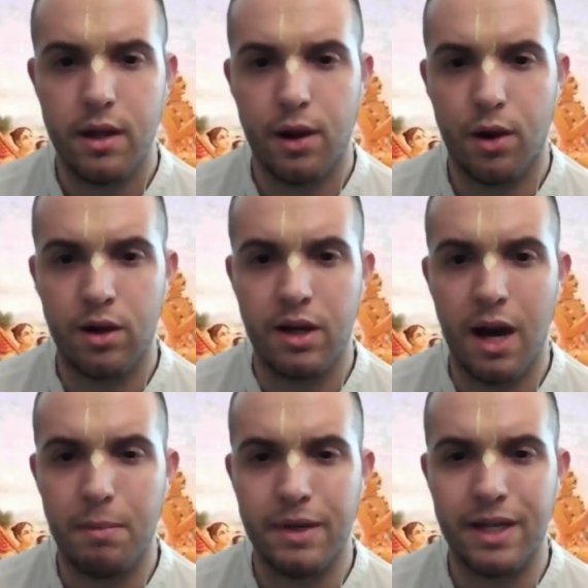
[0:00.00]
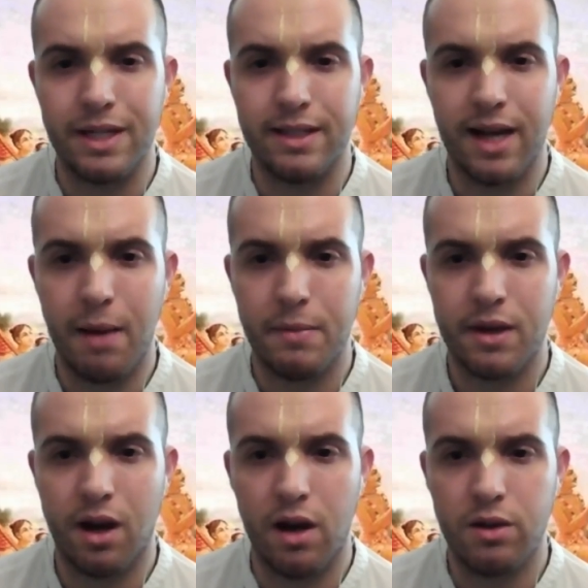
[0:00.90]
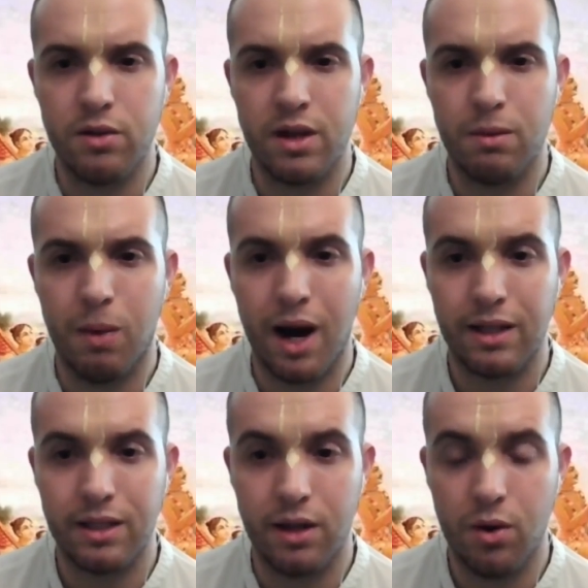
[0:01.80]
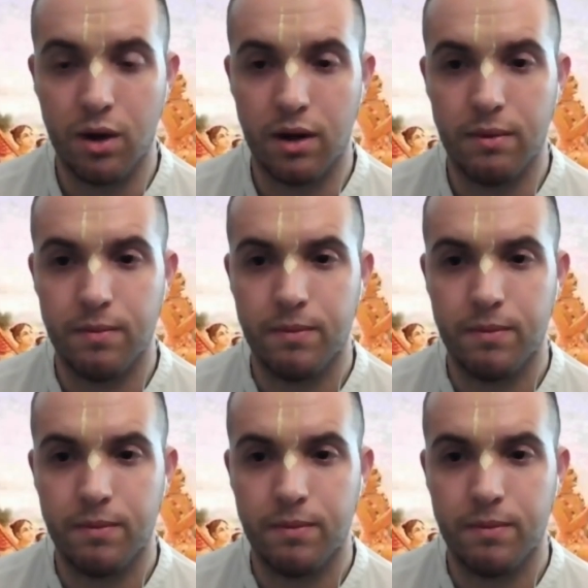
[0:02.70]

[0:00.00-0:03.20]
there could not be any topic other than Bhakti Yoga.